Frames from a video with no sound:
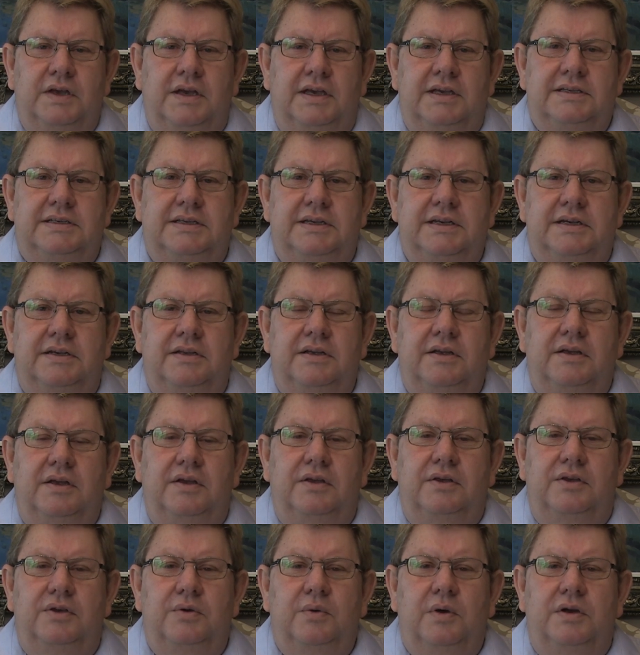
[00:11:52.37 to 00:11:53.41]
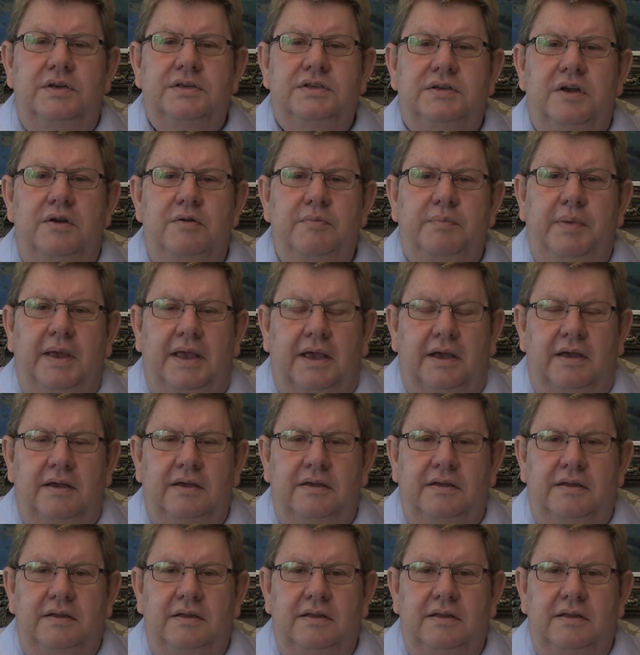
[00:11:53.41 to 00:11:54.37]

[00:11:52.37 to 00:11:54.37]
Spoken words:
He said, you are so big